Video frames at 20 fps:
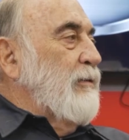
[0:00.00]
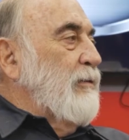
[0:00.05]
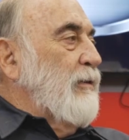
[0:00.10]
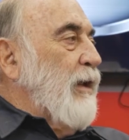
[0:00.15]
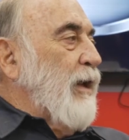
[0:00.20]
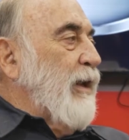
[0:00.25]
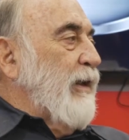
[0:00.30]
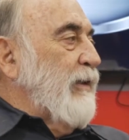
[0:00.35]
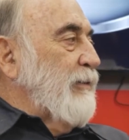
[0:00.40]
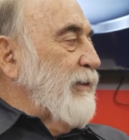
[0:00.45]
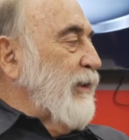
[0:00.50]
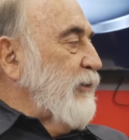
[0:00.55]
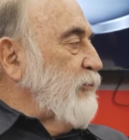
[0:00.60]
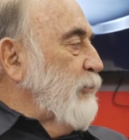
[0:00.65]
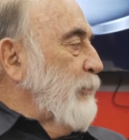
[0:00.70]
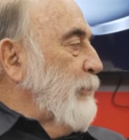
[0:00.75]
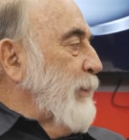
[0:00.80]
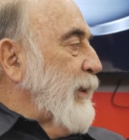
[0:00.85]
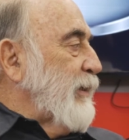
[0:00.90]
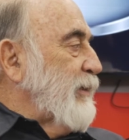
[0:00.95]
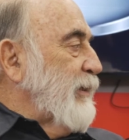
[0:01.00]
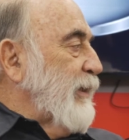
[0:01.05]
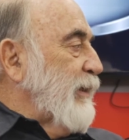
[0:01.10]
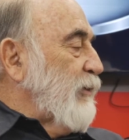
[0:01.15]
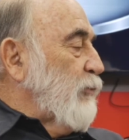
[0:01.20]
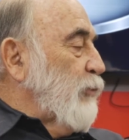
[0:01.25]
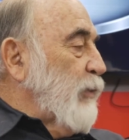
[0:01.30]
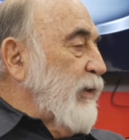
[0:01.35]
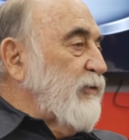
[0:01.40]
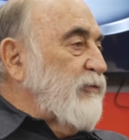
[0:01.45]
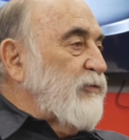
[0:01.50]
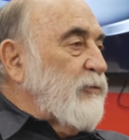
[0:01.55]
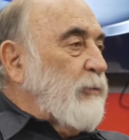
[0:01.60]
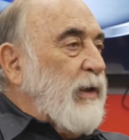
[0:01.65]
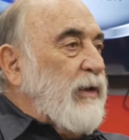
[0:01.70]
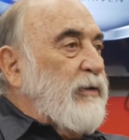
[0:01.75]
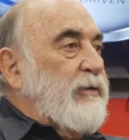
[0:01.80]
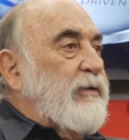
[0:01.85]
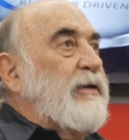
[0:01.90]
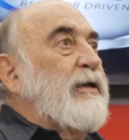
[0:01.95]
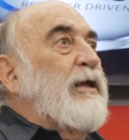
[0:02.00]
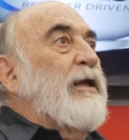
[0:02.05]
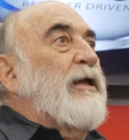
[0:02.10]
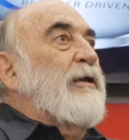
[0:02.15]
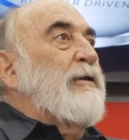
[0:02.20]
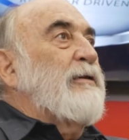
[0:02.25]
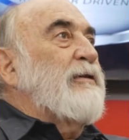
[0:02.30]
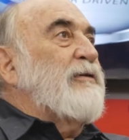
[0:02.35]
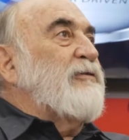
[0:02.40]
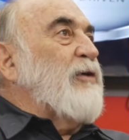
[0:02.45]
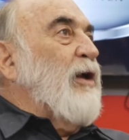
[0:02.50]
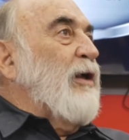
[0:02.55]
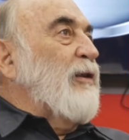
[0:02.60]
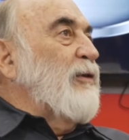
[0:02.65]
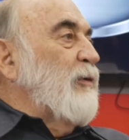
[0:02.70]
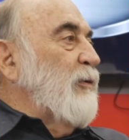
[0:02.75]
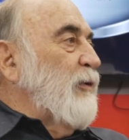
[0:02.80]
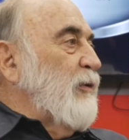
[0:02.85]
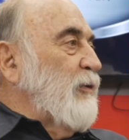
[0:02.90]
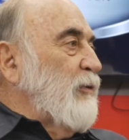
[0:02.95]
high electromagnetic waves around it. Let's talk a little